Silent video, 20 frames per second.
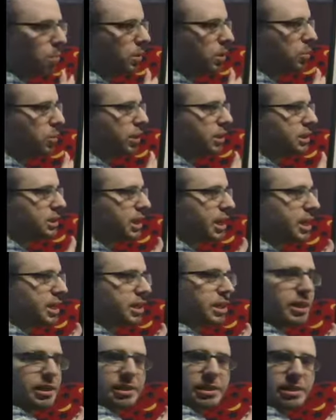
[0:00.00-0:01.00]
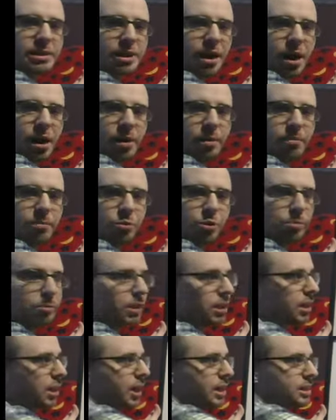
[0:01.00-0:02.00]
we can say this sum will be
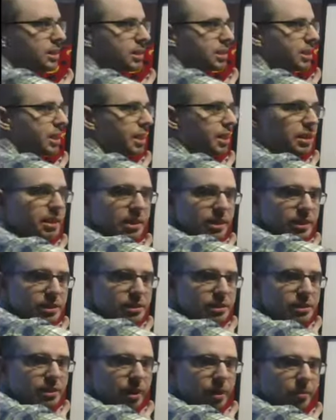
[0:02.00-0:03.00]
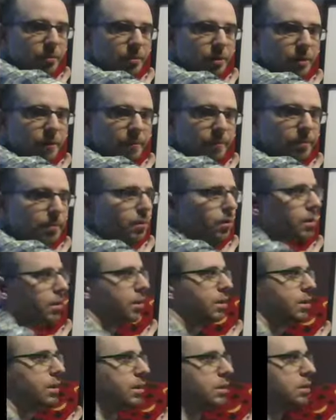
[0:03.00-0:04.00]
less than this sum.
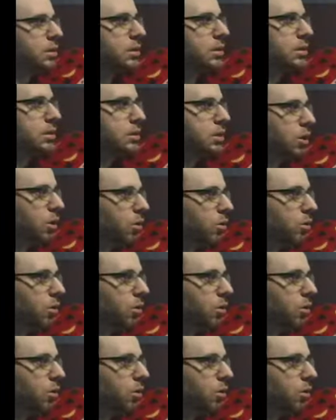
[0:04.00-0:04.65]
So,